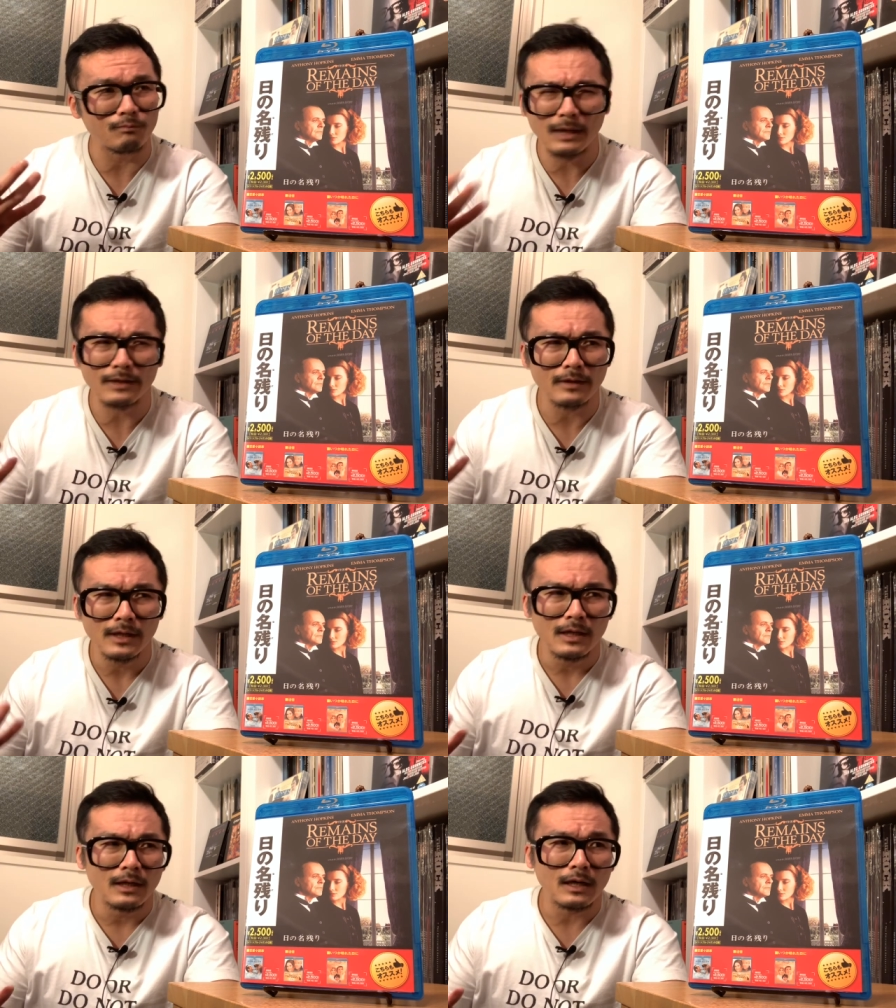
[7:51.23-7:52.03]
But
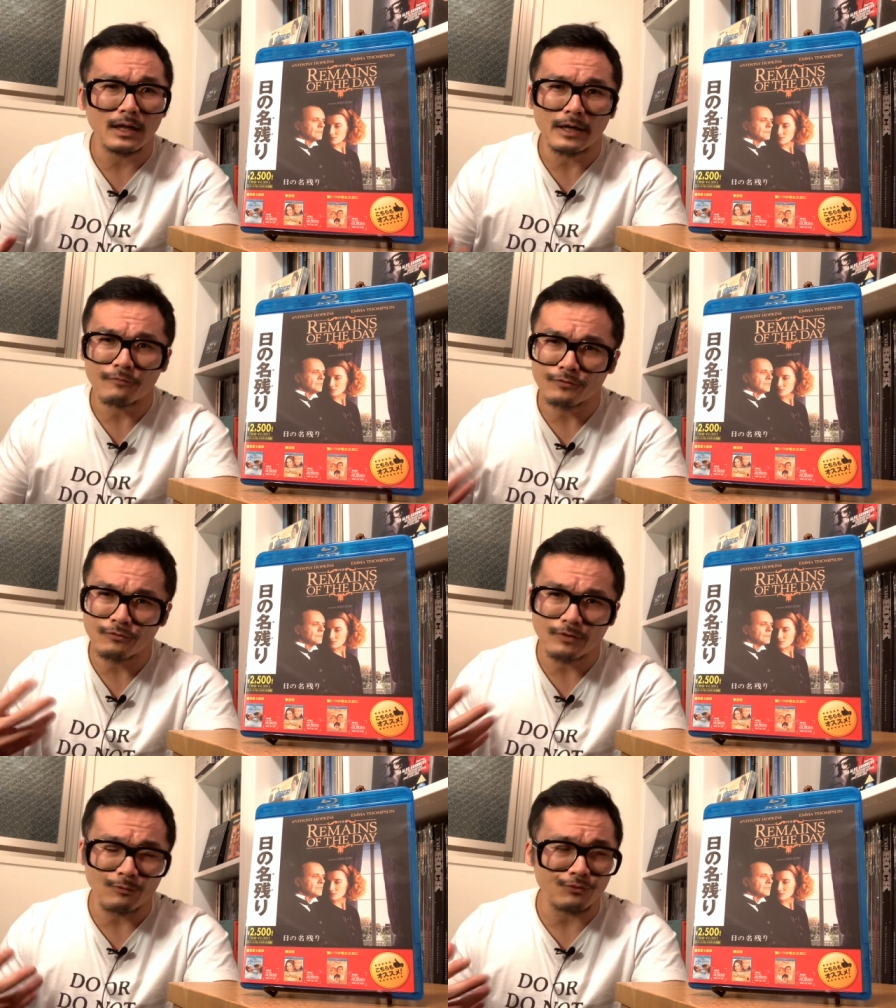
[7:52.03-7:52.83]
uh, ever
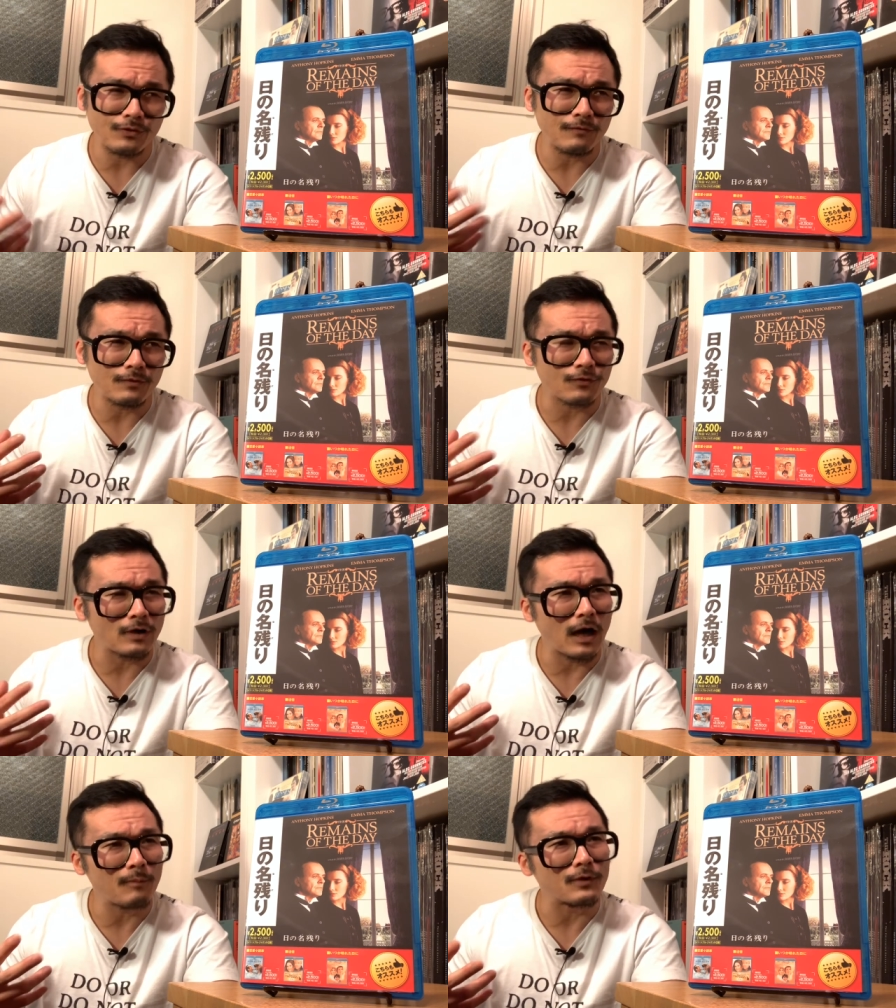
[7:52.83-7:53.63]
since I received this
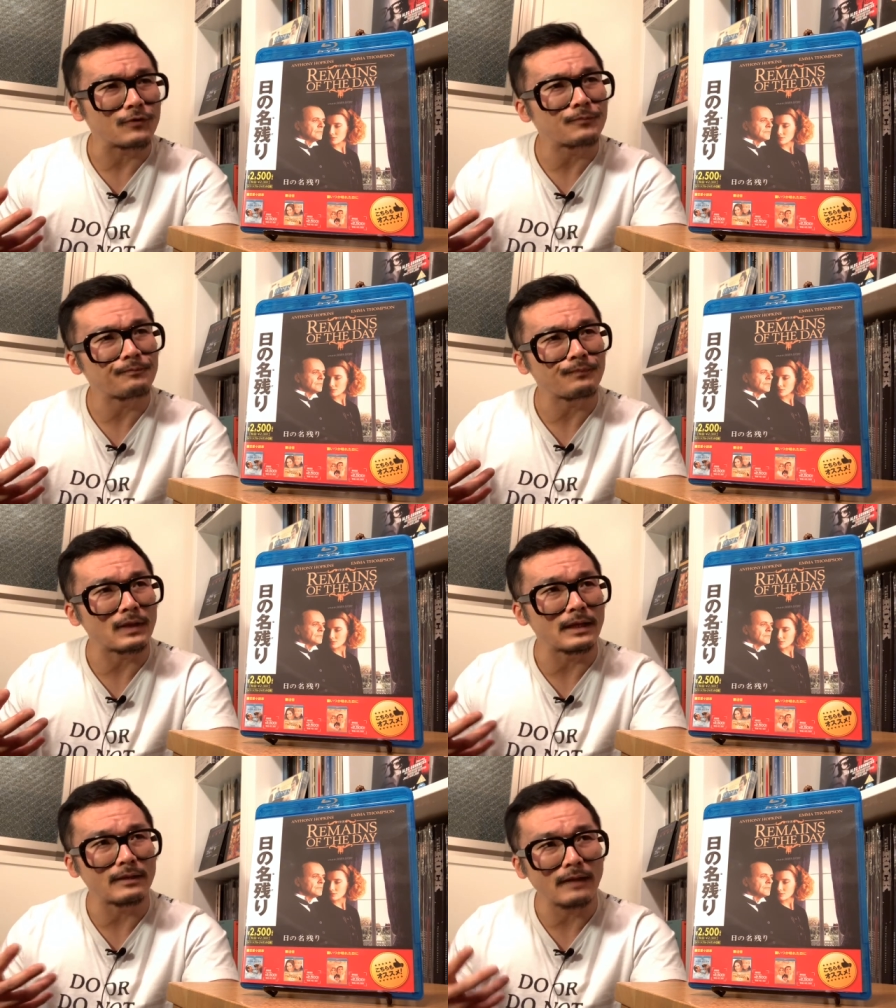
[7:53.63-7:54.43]
comment,
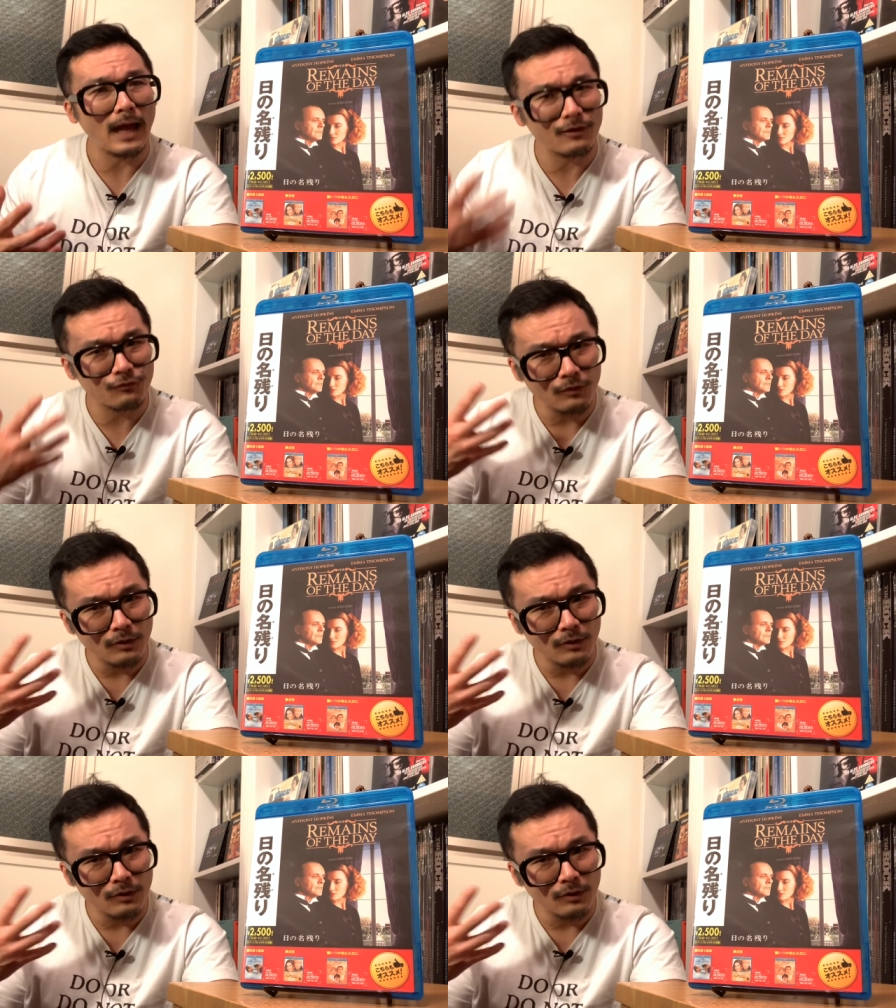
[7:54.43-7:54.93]
it has